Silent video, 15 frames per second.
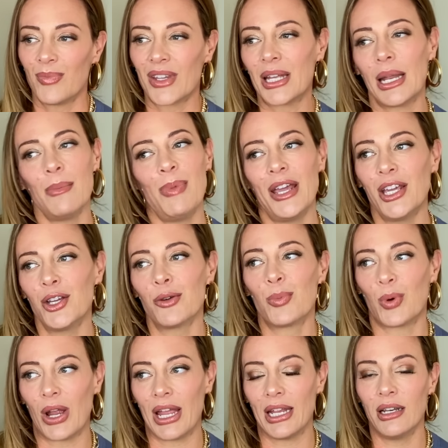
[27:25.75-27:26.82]
Can I pick your
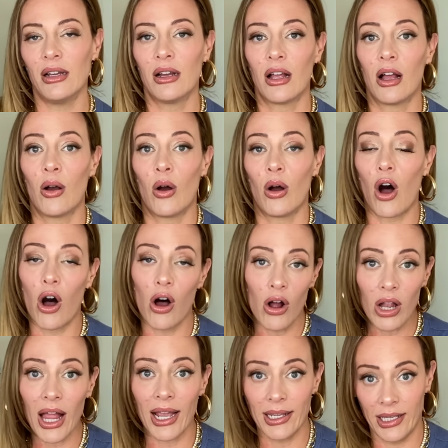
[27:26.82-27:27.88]
brain?
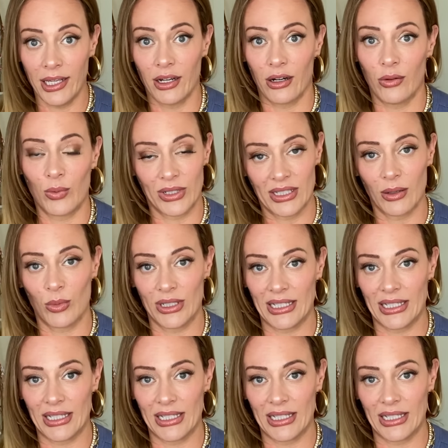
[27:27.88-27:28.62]
All I hear when someone